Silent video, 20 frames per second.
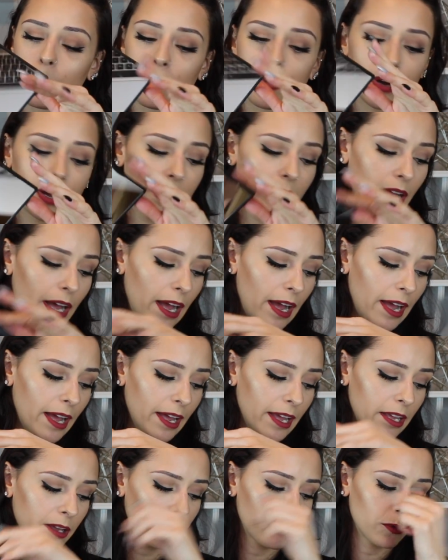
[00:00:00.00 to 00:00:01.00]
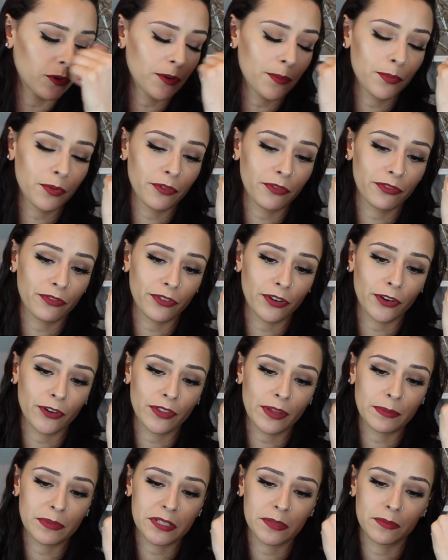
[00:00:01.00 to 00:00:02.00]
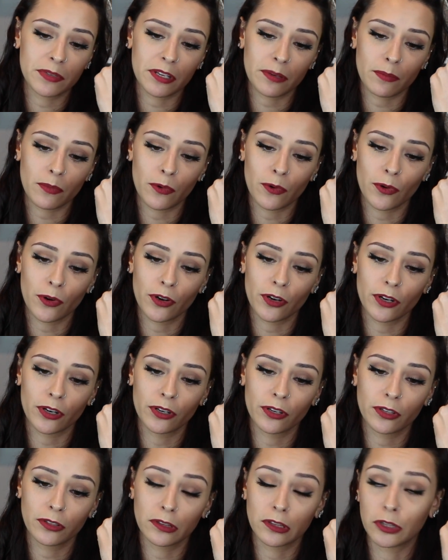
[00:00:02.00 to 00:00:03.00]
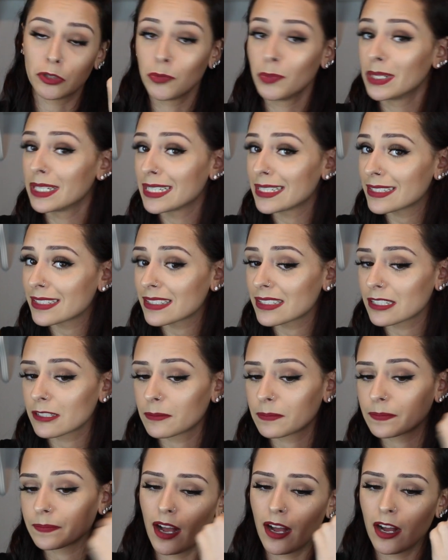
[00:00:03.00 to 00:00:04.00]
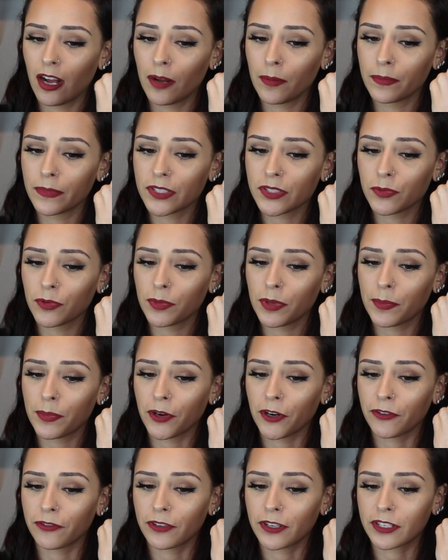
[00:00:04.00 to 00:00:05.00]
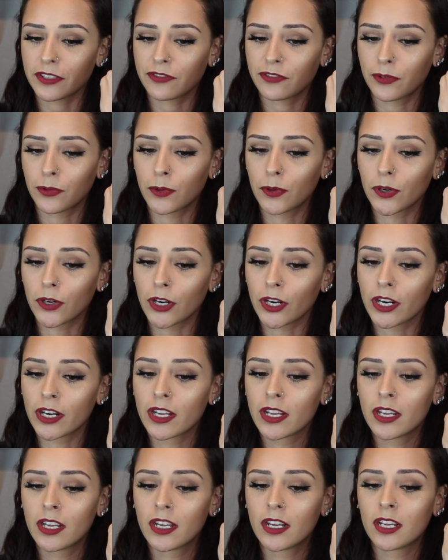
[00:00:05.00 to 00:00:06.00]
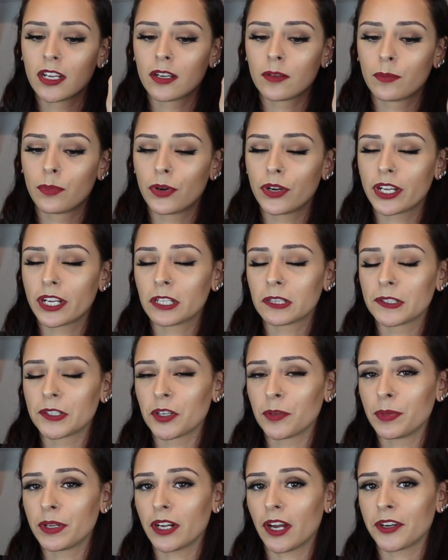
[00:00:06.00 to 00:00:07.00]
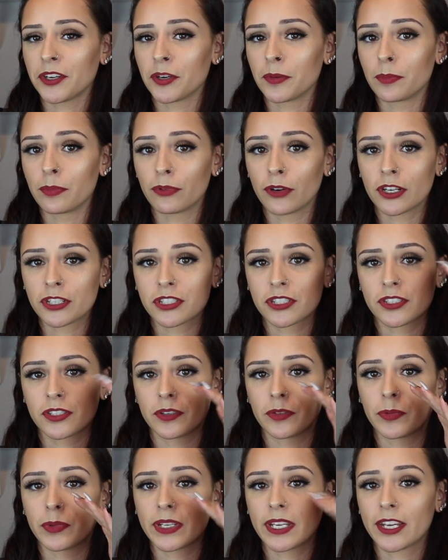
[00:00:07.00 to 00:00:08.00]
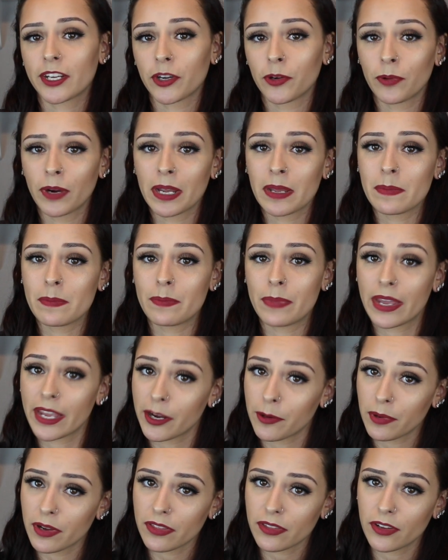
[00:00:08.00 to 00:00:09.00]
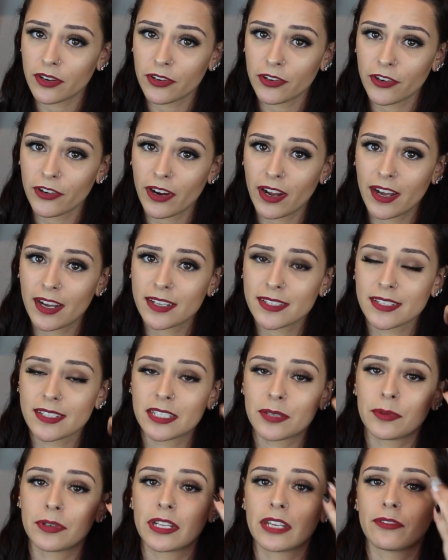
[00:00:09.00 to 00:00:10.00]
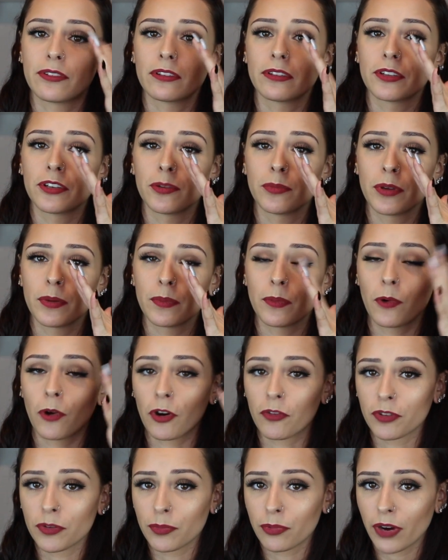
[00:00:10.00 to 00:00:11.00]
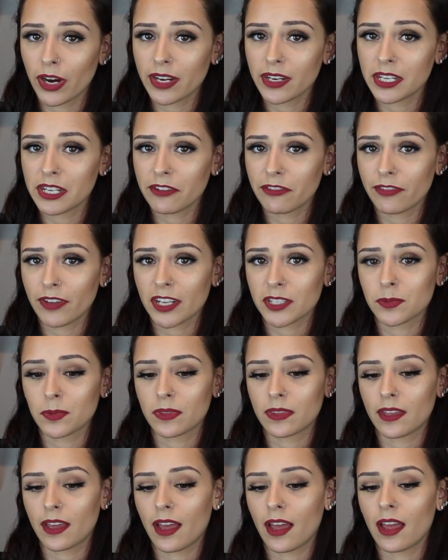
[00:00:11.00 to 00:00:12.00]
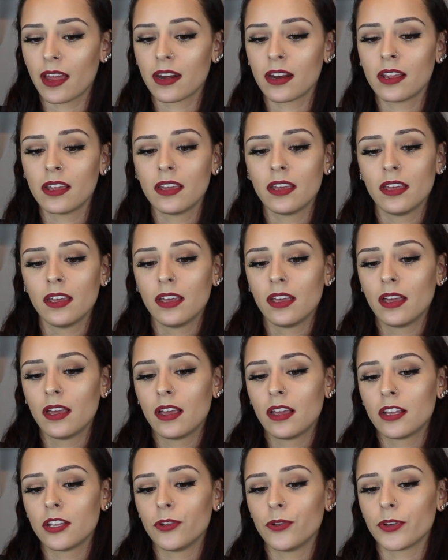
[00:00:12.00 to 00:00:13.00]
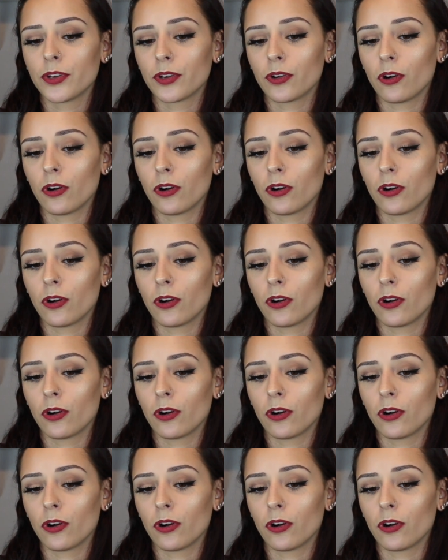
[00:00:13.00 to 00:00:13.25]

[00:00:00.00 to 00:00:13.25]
but I would prefer them to be more luminous. This would be perfect for putting a little bit on your brush to kick away bake with under your eyes, because it would give a little bit more of a brightening effect with that. You could